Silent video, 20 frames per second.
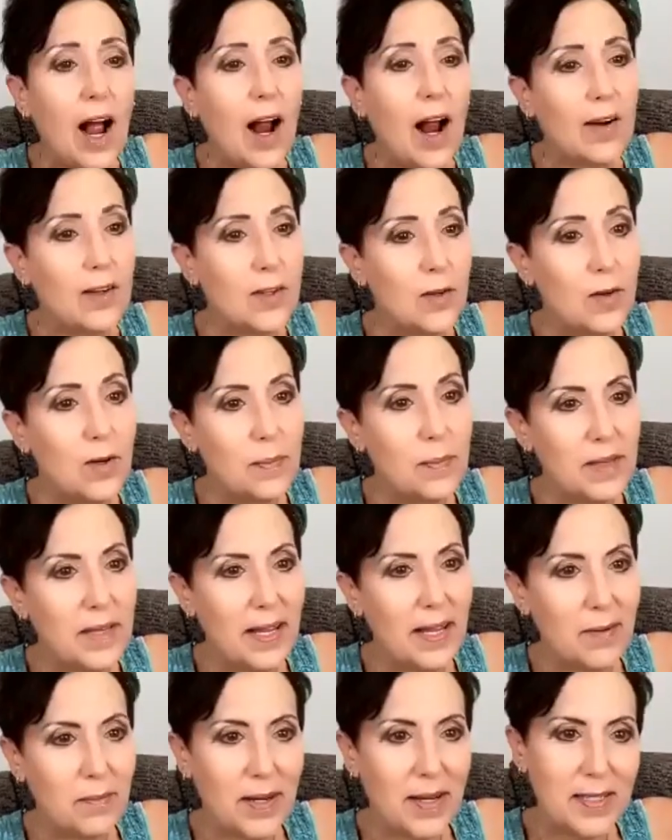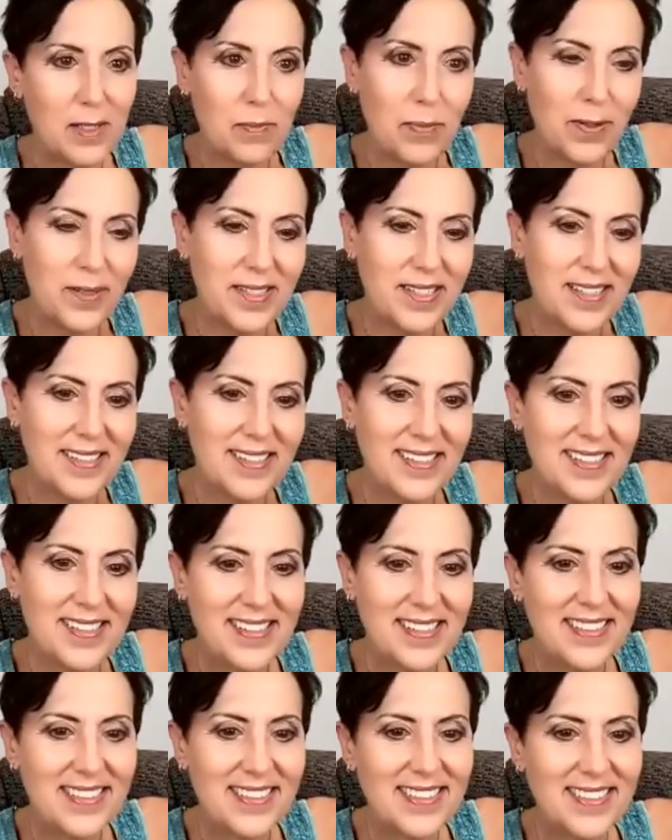Are you a plant-based person?
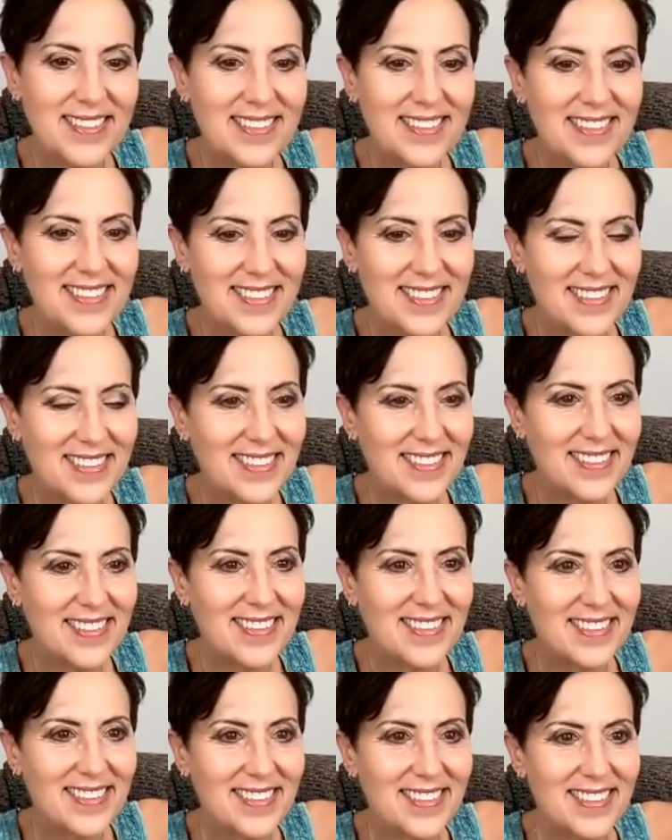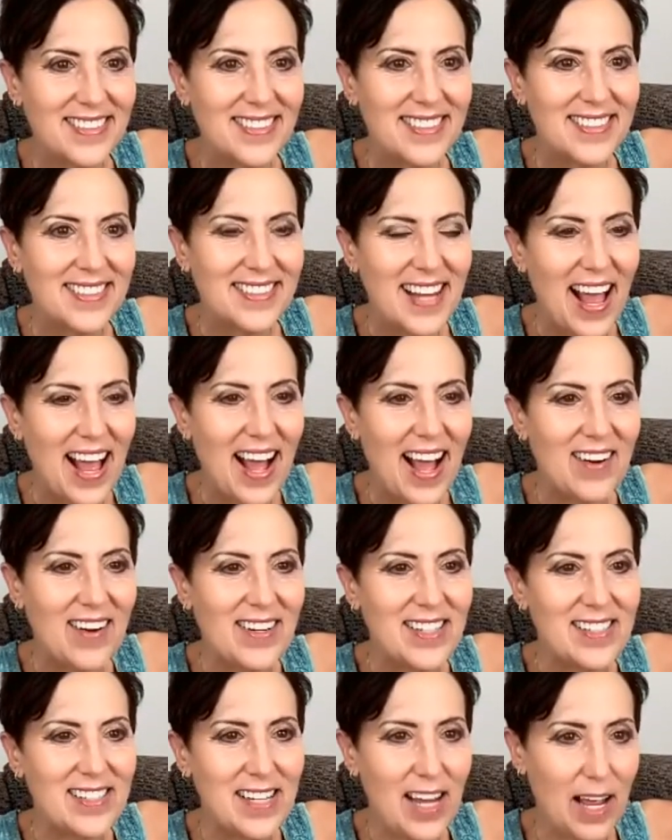Yes. How
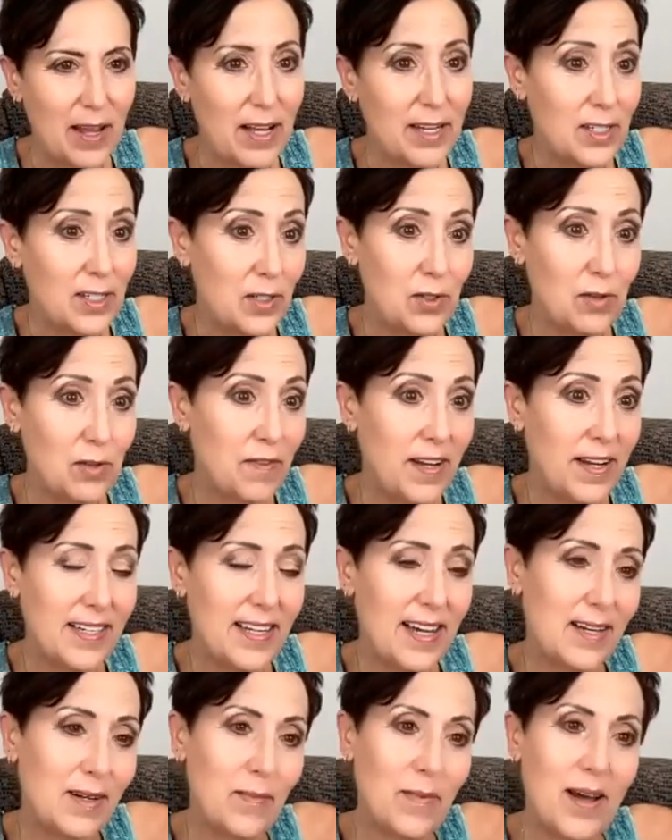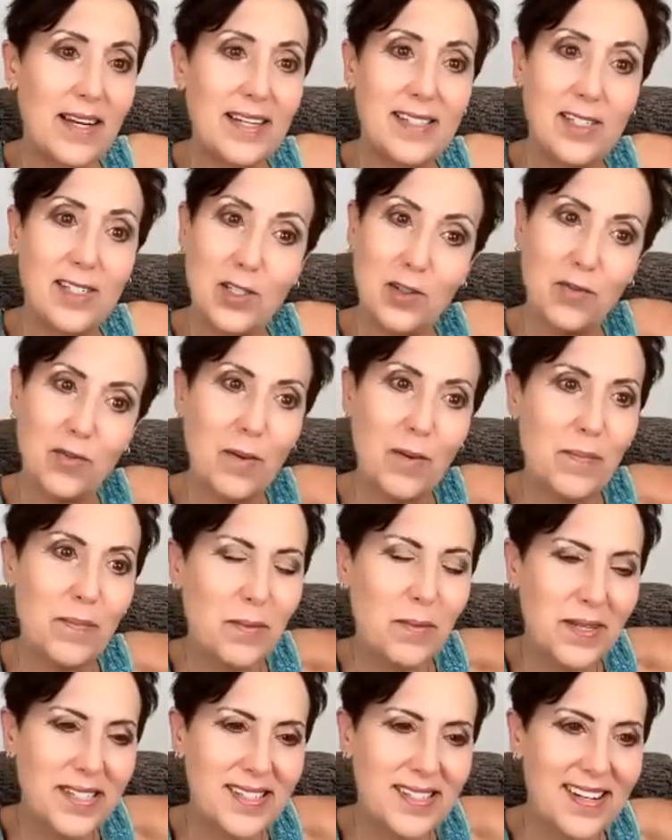did, uh, did you find out about it just from
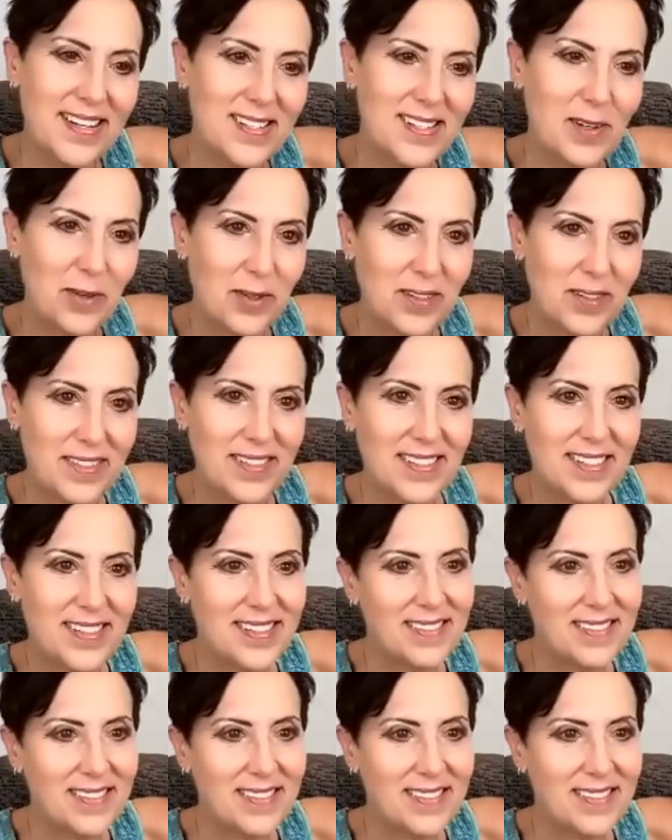the business or?